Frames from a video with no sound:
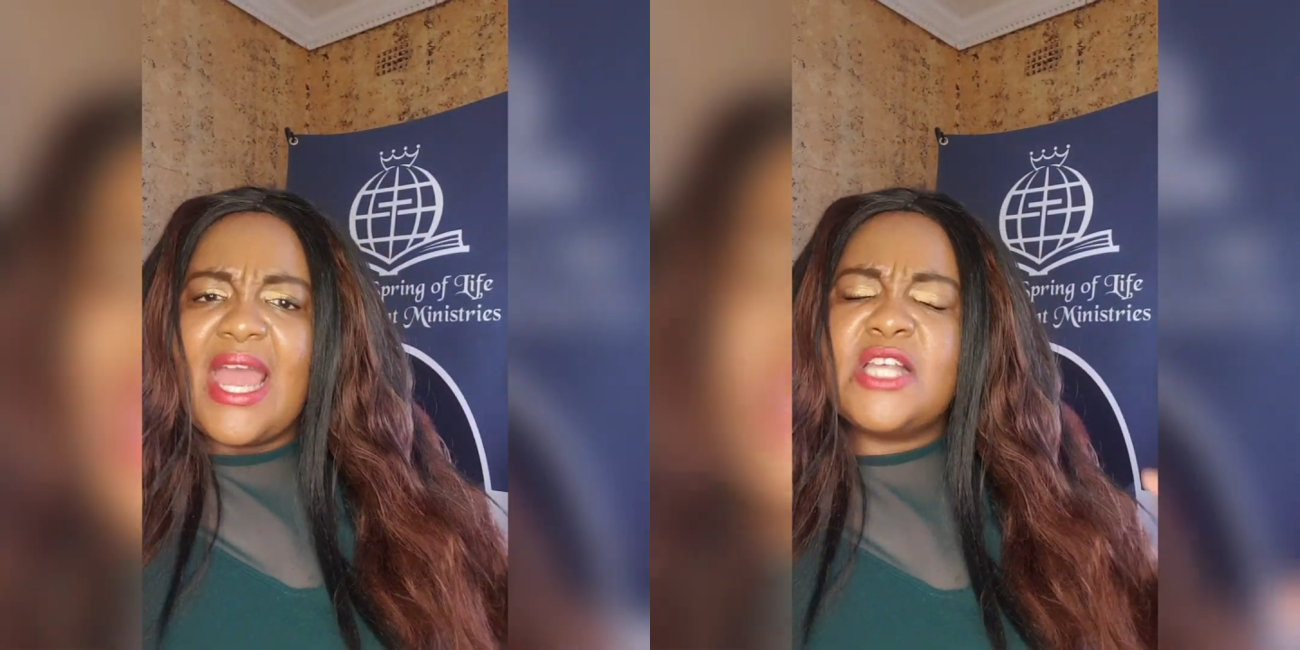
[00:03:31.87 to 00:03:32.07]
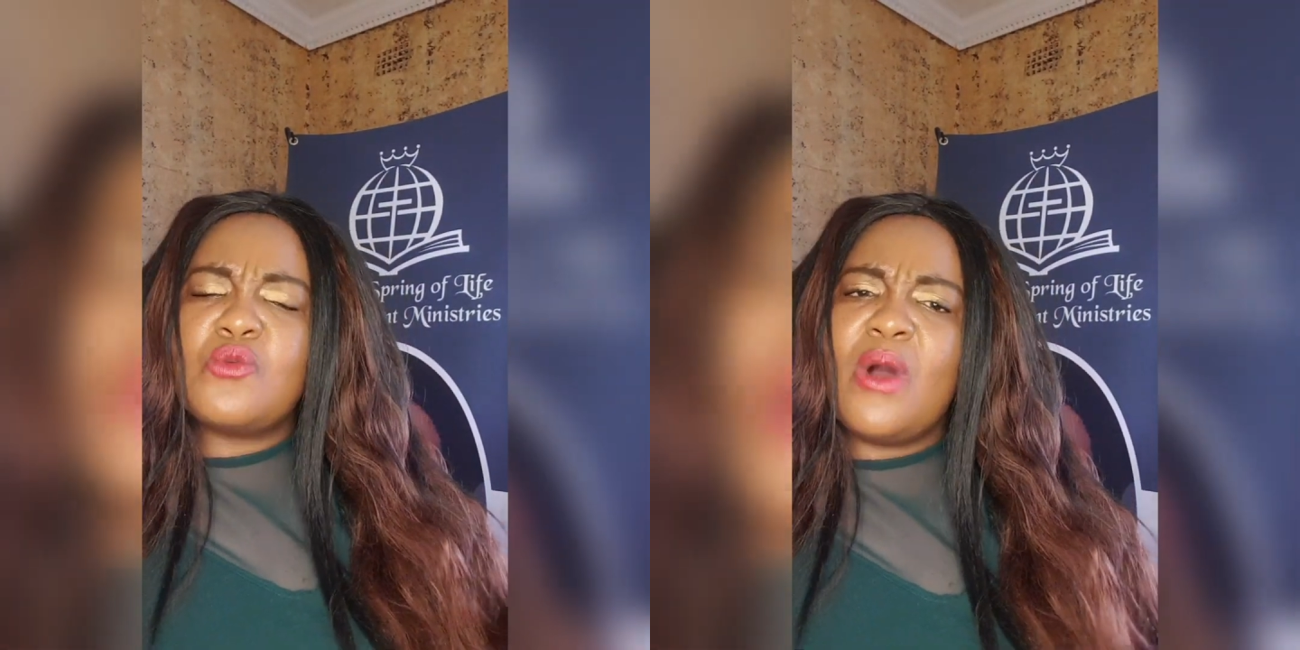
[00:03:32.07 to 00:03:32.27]

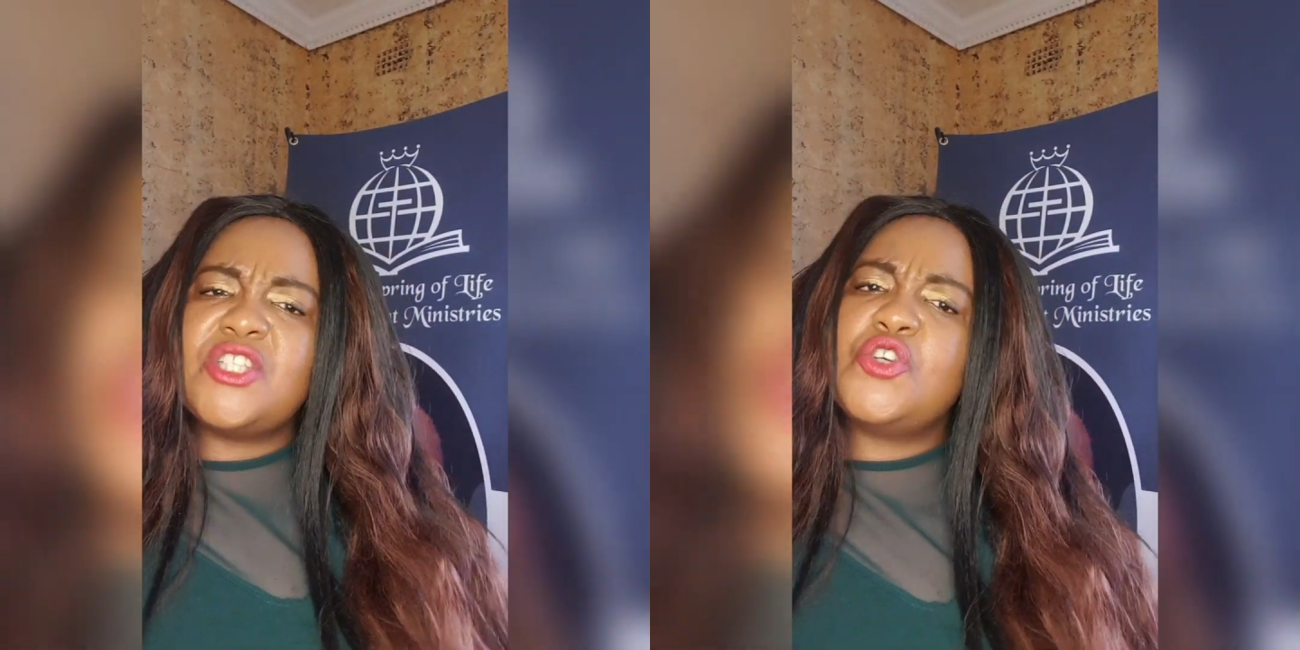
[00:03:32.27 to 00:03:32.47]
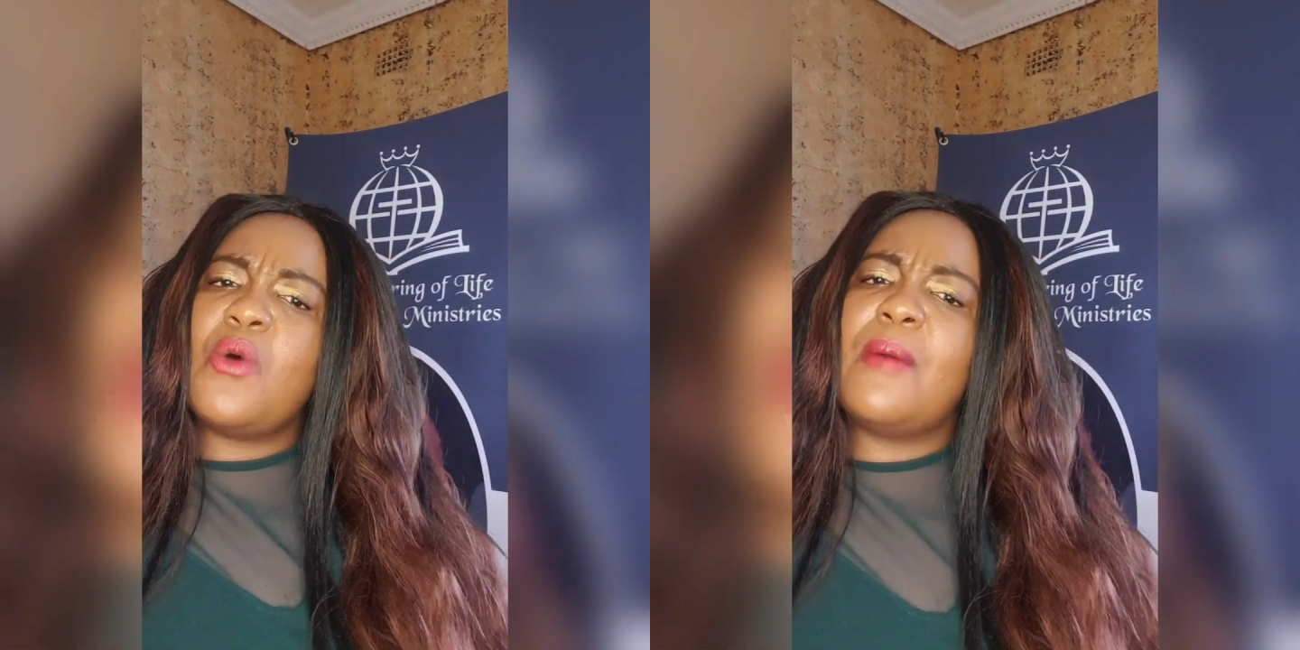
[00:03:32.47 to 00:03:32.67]
is
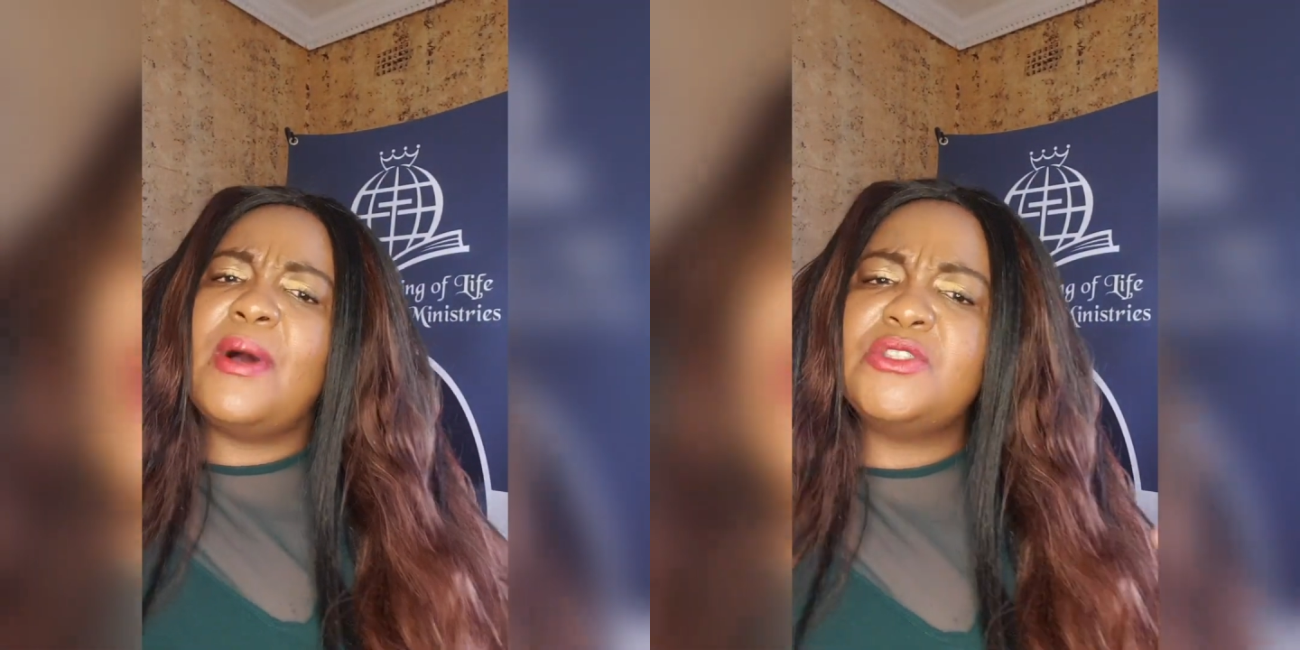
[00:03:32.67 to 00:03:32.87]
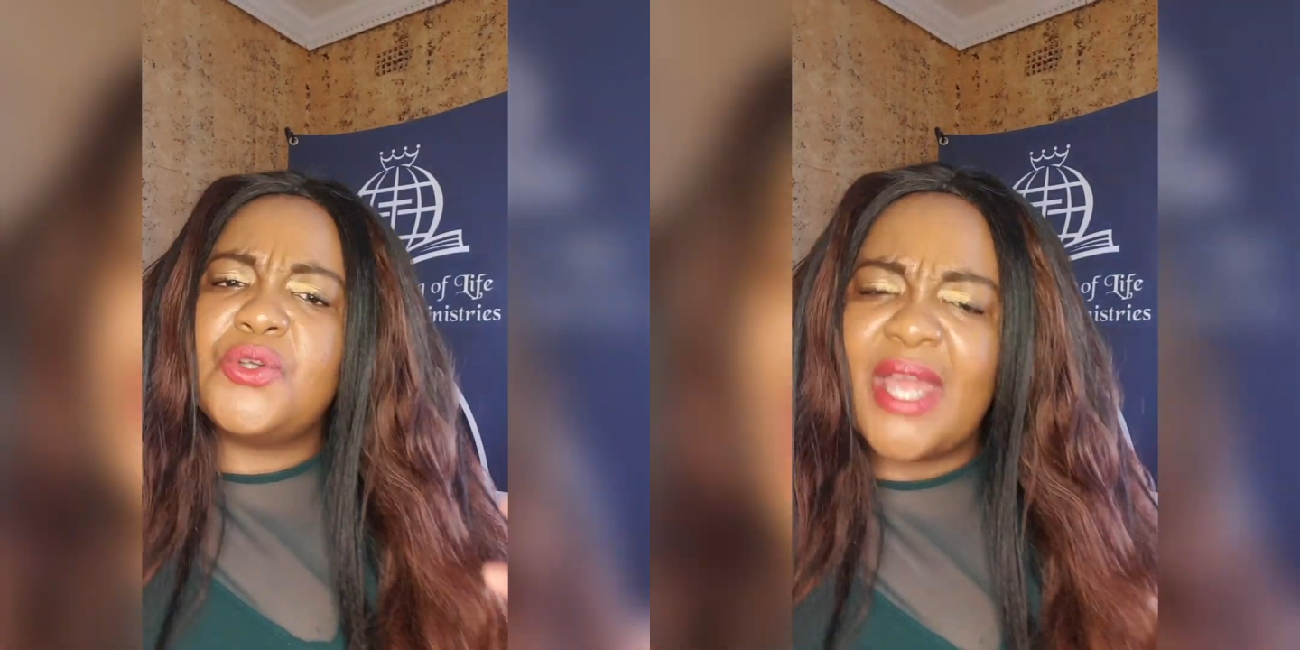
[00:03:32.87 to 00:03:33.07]
what you are
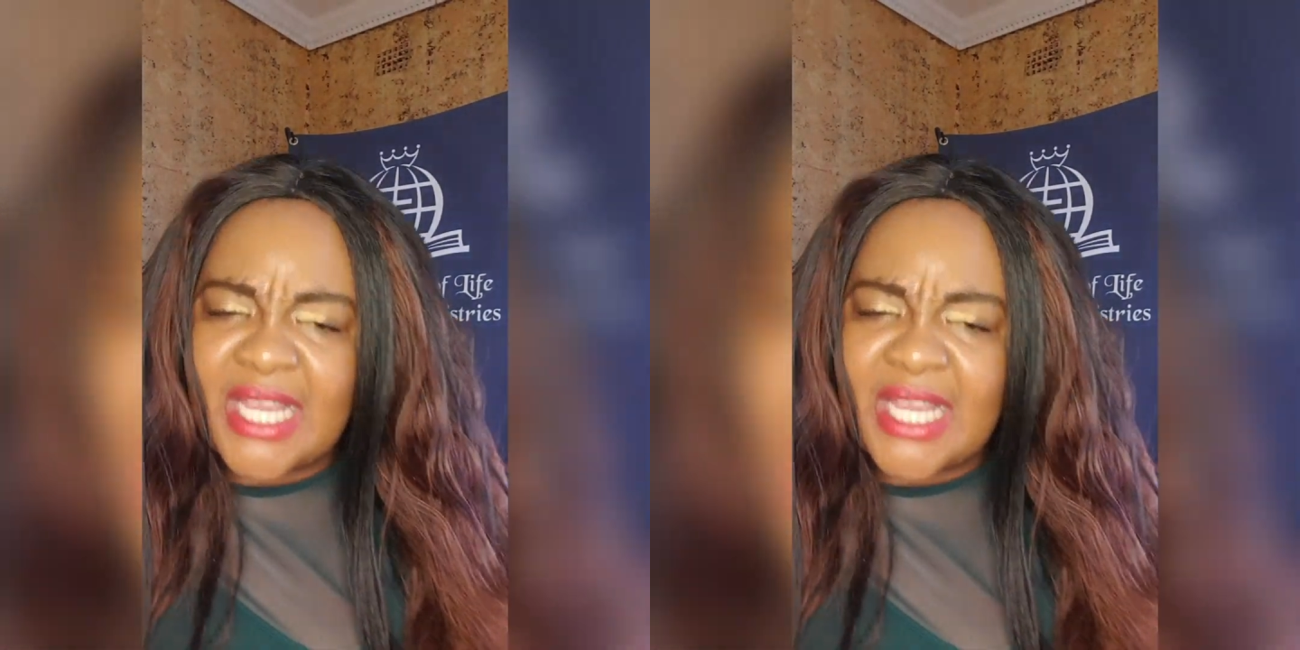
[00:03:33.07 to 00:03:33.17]
about to